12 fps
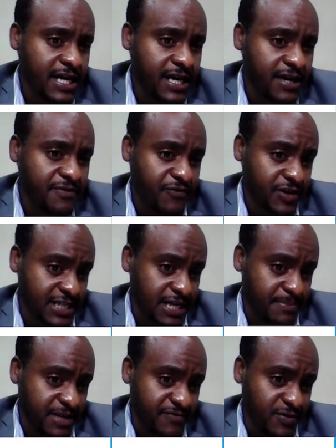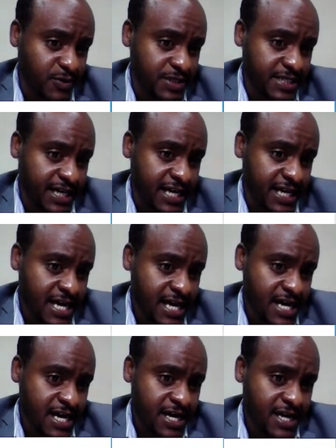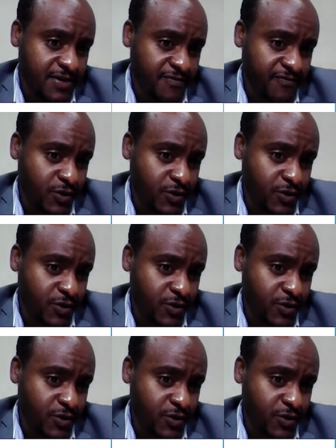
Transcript: for example, if you will say view